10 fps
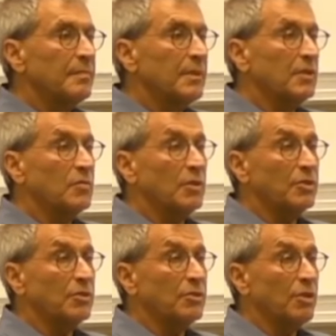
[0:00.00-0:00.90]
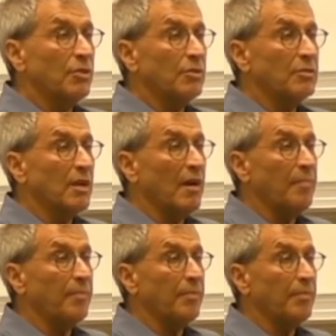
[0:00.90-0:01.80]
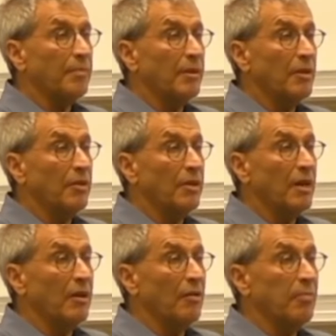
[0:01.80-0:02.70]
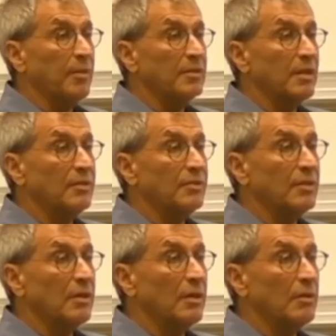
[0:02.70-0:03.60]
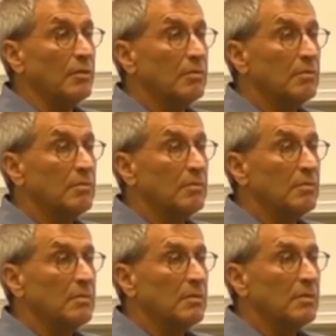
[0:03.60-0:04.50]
Because once you show your top, they know you got no place else to go. Mm-hmm.